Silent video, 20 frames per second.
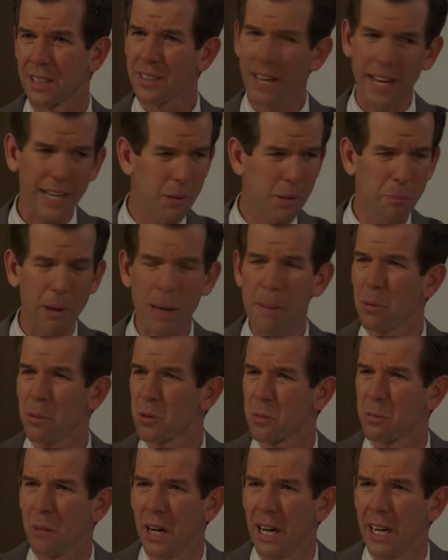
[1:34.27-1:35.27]
taking
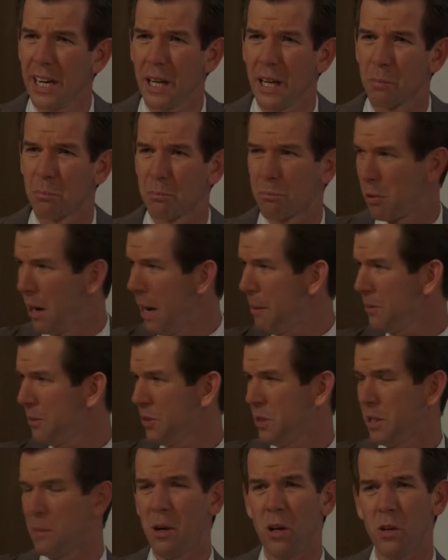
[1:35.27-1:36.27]
people's money and
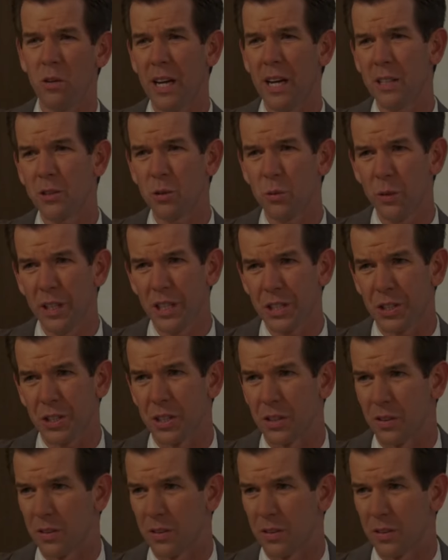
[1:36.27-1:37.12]
promising them all kinds of riches.